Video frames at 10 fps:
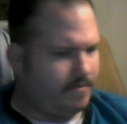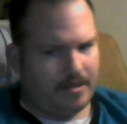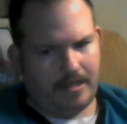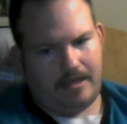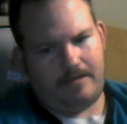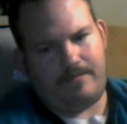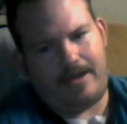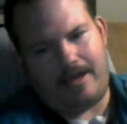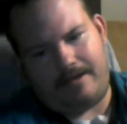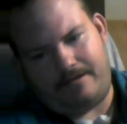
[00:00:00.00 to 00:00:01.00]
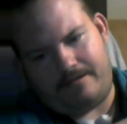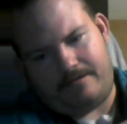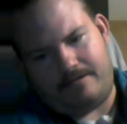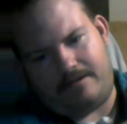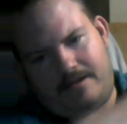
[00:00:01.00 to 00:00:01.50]
that ain't bad.
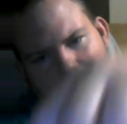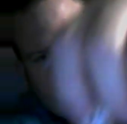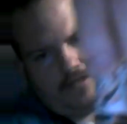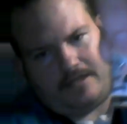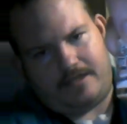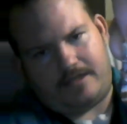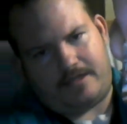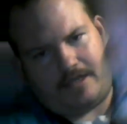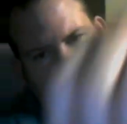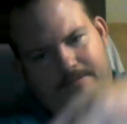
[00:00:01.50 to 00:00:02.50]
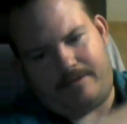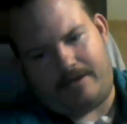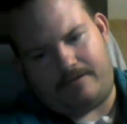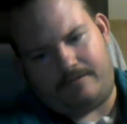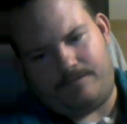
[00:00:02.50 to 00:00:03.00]
It's a decent sized
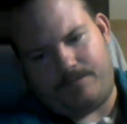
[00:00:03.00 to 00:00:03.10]
bottle.